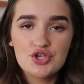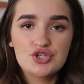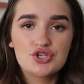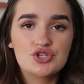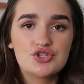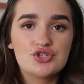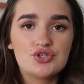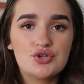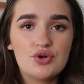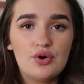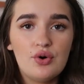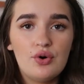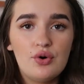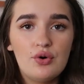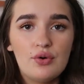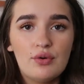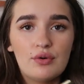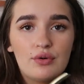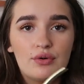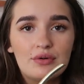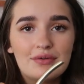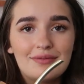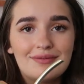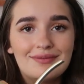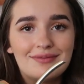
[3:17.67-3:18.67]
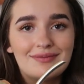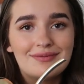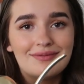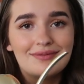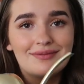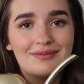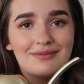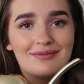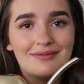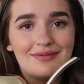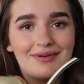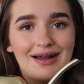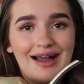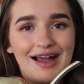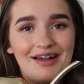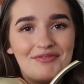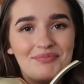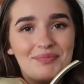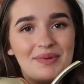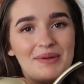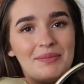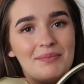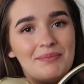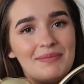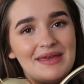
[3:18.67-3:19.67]
So
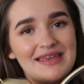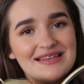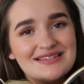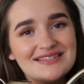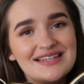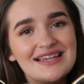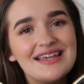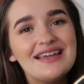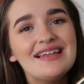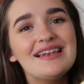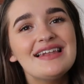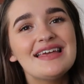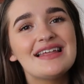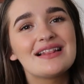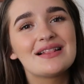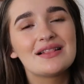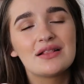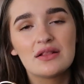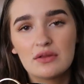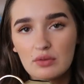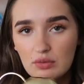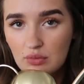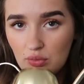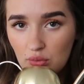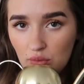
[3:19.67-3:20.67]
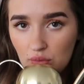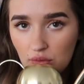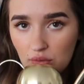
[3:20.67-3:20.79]
I've been missing a little,